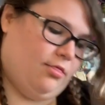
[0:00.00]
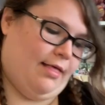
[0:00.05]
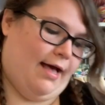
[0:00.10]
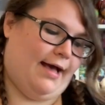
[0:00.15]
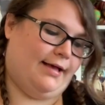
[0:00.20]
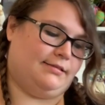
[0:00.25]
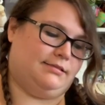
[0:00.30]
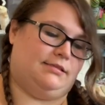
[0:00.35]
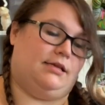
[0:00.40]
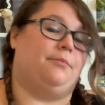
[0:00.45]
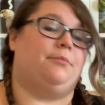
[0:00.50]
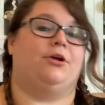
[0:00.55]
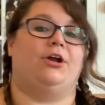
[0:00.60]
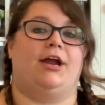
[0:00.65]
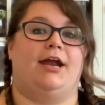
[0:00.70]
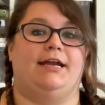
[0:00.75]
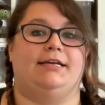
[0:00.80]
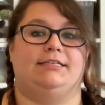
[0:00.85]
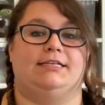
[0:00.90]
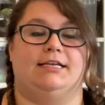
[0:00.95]
last summer
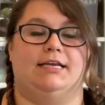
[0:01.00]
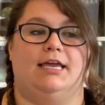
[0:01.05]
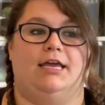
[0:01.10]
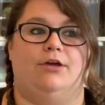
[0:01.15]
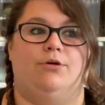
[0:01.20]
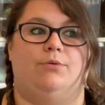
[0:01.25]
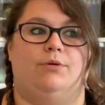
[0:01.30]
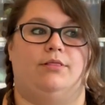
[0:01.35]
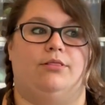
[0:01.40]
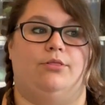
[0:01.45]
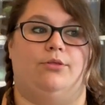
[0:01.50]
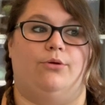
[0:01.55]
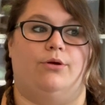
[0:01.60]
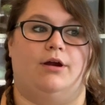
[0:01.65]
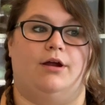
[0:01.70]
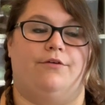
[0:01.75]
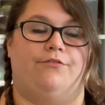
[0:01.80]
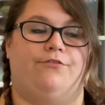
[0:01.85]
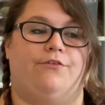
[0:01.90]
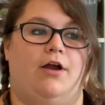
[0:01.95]
I did a kit with
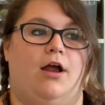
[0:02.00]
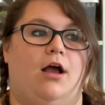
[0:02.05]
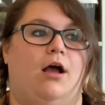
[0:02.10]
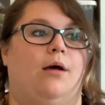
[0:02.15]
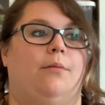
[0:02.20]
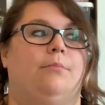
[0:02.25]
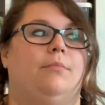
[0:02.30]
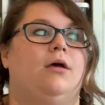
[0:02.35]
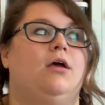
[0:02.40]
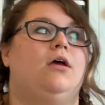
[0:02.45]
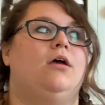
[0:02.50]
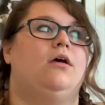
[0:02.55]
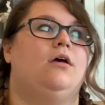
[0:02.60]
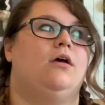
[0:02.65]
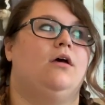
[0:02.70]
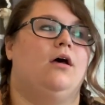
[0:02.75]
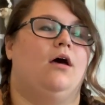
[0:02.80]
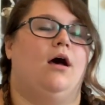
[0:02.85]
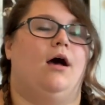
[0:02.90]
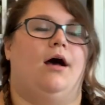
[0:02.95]
Laura from
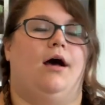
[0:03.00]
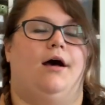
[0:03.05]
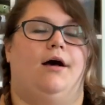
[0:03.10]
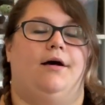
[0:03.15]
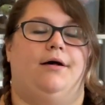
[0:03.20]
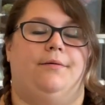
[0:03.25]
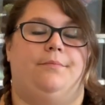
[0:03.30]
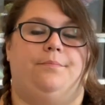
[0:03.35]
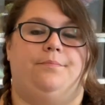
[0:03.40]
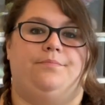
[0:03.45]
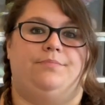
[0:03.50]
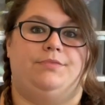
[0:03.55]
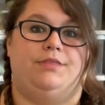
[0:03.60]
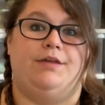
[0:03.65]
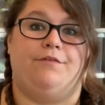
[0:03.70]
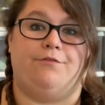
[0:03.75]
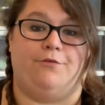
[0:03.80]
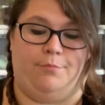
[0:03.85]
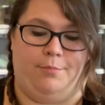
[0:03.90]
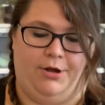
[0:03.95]

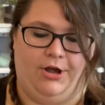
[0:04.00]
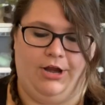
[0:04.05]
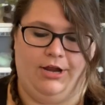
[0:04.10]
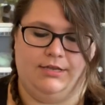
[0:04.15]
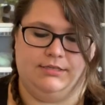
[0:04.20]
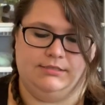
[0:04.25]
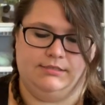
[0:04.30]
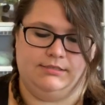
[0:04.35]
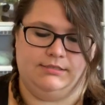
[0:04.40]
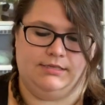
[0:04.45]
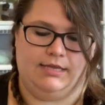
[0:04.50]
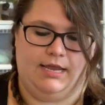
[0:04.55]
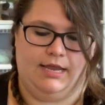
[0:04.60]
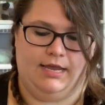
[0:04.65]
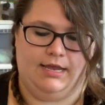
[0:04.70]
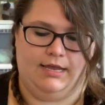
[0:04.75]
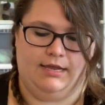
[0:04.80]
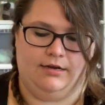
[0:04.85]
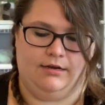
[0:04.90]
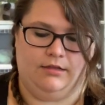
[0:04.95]
Knit for Brains
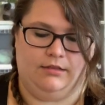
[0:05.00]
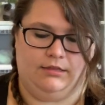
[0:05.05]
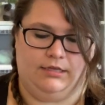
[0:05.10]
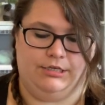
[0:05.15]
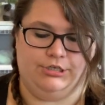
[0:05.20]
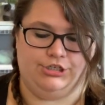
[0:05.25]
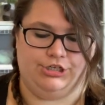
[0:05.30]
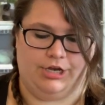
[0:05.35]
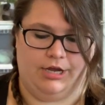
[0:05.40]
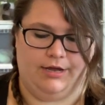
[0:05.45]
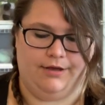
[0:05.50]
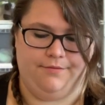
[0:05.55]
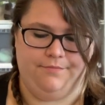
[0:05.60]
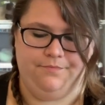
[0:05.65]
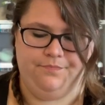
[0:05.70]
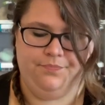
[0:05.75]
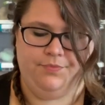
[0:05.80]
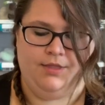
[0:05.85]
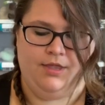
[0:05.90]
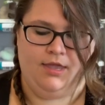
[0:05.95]
and Alicia,
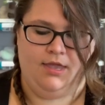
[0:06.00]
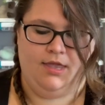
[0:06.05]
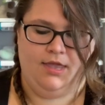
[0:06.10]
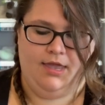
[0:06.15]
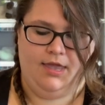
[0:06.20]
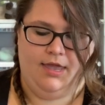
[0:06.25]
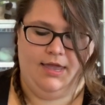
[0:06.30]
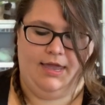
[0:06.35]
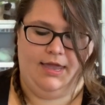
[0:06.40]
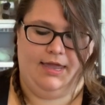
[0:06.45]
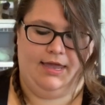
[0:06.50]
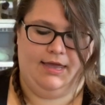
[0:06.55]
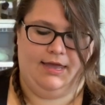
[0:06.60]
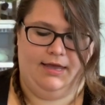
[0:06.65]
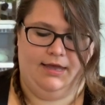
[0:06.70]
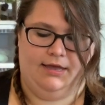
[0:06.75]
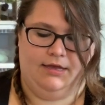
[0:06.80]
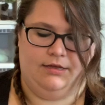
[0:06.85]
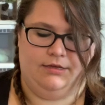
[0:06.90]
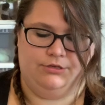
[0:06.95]

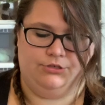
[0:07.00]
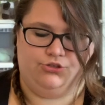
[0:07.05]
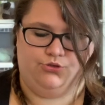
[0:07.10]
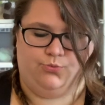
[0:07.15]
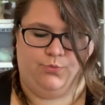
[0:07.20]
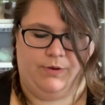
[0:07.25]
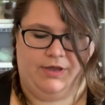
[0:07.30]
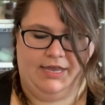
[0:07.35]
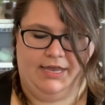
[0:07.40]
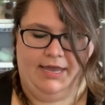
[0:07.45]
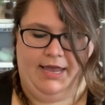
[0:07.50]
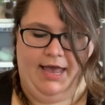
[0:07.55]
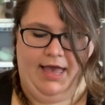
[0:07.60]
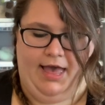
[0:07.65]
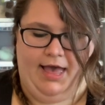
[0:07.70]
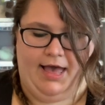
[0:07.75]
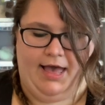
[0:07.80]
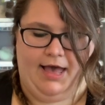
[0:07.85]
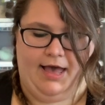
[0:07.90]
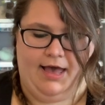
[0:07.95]
and we
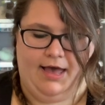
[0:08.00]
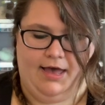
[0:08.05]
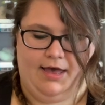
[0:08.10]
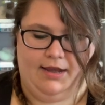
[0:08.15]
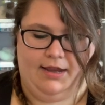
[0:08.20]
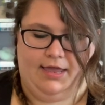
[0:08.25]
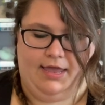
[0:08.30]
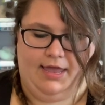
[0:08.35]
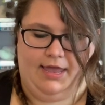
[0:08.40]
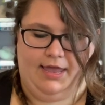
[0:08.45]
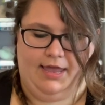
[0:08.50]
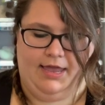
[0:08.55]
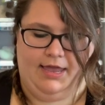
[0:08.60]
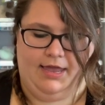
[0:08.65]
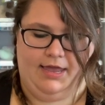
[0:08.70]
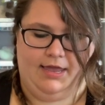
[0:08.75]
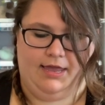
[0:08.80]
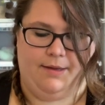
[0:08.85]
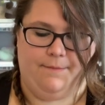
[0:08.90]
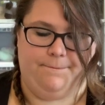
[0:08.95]
had
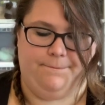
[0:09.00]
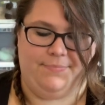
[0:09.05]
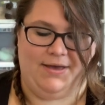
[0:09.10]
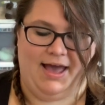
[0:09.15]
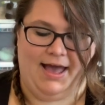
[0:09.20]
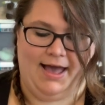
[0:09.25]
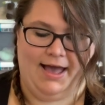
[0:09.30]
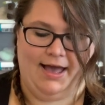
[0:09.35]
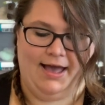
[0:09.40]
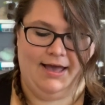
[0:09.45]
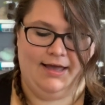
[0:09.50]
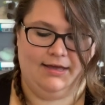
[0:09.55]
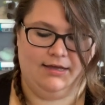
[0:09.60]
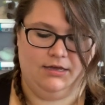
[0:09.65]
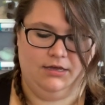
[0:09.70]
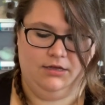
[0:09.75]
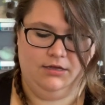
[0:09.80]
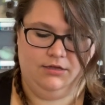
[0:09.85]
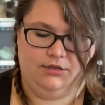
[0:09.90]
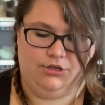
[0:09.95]
a
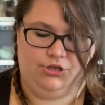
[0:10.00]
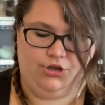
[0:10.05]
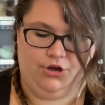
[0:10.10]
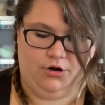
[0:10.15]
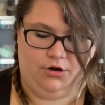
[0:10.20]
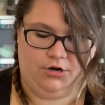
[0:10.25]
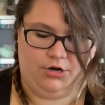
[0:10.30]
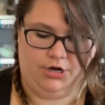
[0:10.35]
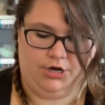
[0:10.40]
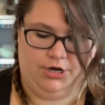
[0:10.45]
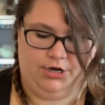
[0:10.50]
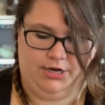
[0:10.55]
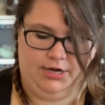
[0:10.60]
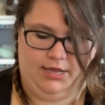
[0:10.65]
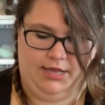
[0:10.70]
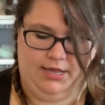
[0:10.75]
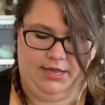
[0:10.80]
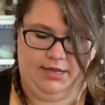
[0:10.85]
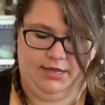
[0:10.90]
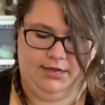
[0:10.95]
bag, yarn,
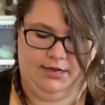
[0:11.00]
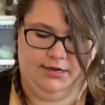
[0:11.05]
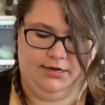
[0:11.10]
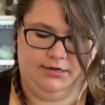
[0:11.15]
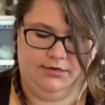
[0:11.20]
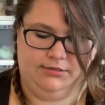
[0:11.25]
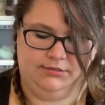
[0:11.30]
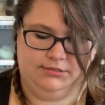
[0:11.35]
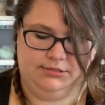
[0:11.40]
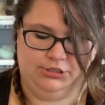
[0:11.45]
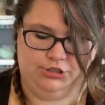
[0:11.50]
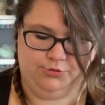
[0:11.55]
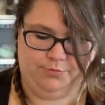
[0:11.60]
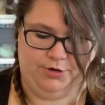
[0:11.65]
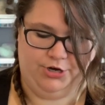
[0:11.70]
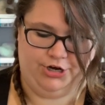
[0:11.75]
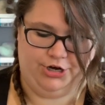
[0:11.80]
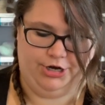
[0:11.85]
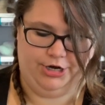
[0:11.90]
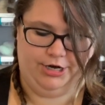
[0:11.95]
and stitch
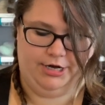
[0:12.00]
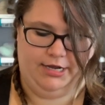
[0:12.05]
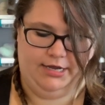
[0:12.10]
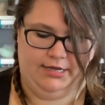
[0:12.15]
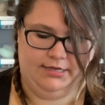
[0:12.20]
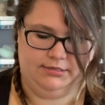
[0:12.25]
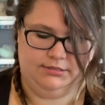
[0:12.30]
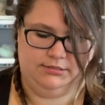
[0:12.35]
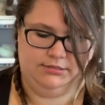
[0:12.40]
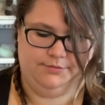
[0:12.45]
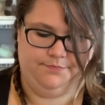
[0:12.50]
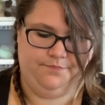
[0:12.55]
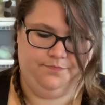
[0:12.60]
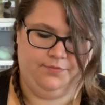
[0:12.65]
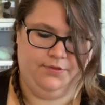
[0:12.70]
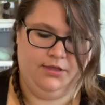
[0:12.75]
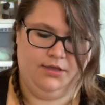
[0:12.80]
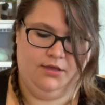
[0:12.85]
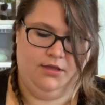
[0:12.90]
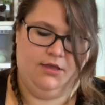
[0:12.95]
marker kit,
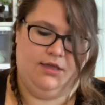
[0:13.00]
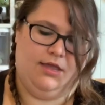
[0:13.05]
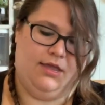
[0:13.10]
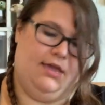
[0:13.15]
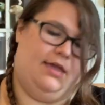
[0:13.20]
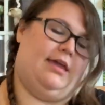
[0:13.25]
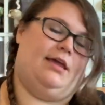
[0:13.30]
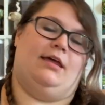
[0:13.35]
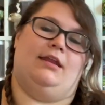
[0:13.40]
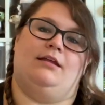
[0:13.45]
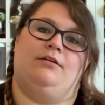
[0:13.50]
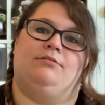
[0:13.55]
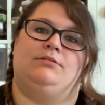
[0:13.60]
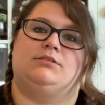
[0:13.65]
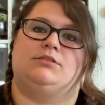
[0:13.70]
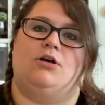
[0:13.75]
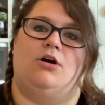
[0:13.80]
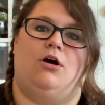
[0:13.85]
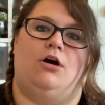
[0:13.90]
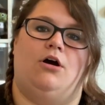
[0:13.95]
and it
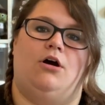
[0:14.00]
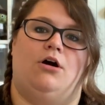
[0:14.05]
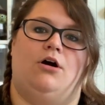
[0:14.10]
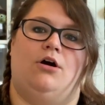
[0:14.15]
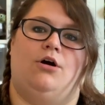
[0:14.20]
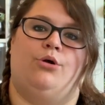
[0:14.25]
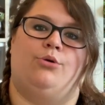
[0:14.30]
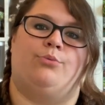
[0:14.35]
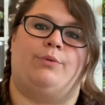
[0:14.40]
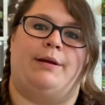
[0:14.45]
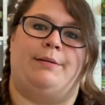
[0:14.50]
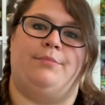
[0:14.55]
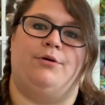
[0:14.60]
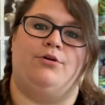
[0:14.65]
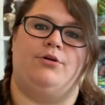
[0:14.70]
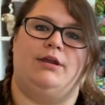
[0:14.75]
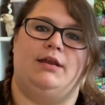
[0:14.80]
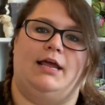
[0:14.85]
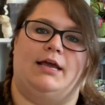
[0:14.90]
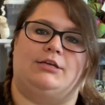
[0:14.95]
was called Rainbow
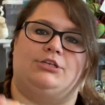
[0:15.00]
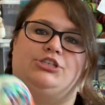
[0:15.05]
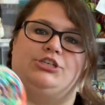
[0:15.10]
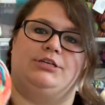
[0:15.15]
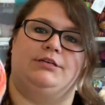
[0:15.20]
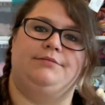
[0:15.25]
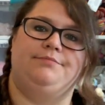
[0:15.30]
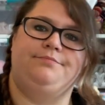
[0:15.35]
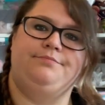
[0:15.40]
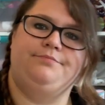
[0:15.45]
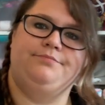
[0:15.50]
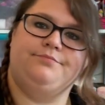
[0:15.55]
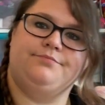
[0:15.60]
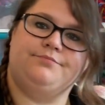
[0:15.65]
Connection.